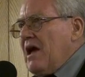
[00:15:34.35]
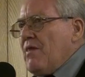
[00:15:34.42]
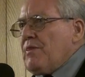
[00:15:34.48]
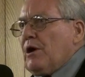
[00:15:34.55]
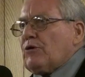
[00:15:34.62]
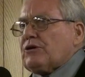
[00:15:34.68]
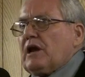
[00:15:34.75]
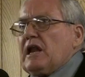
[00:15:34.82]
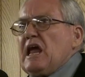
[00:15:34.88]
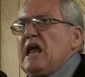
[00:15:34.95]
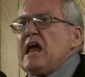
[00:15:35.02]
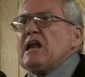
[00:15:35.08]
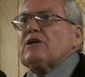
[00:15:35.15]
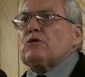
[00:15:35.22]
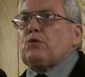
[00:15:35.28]
there's an
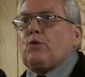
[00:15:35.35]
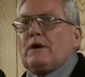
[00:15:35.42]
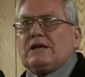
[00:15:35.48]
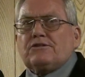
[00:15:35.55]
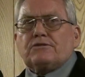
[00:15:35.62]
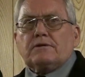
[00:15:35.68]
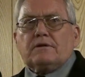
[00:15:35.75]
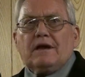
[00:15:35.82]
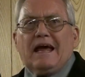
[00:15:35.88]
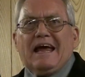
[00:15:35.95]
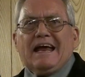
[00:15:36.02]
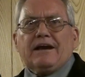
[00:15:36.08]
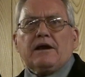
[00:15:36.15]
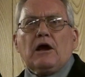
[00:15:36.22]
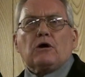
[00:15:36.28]
increase
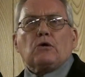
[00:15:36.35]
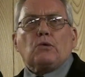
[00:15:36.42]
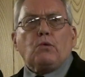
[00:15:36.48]
in